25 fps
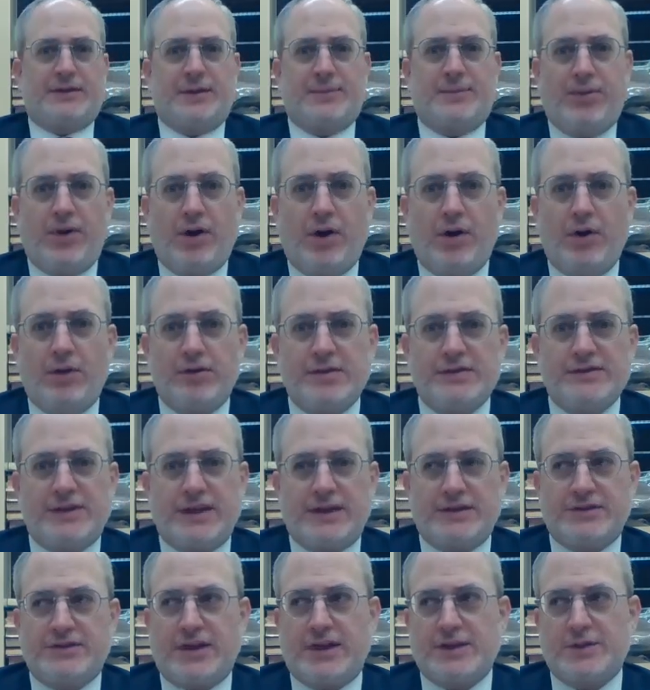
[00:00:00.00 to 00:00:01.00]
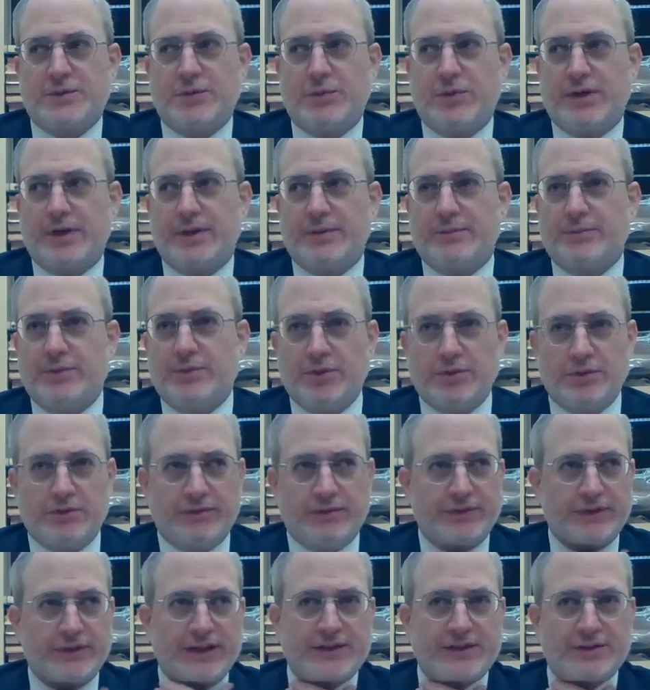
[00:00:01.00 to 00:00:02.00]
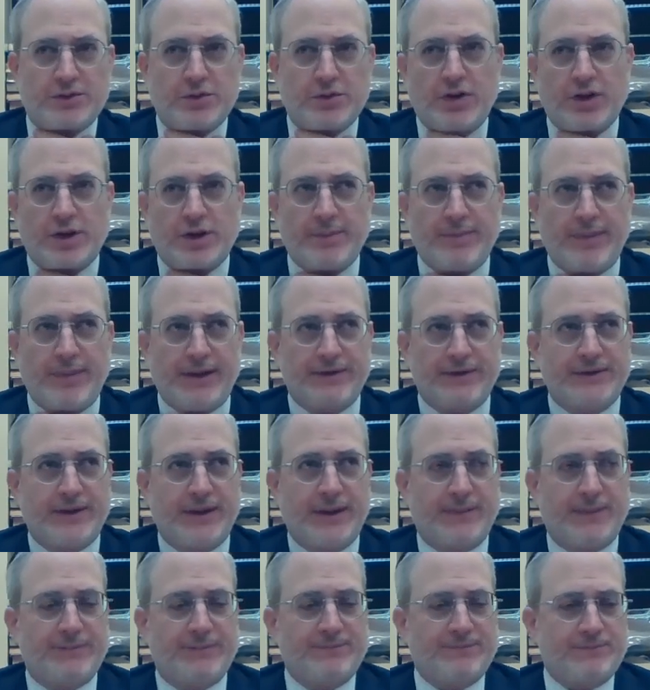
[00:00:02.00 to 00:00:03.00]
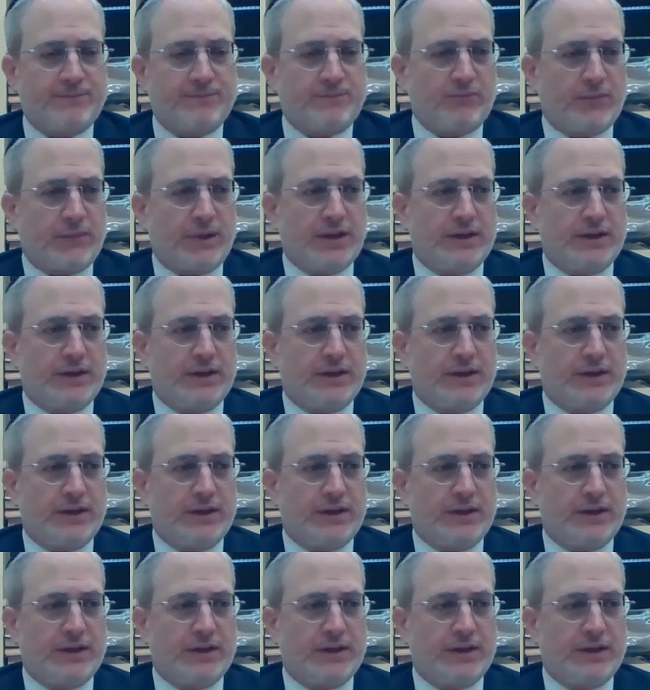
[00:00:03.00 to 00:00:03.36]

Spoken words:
the poles that just wouldn't move. Let's talk about them.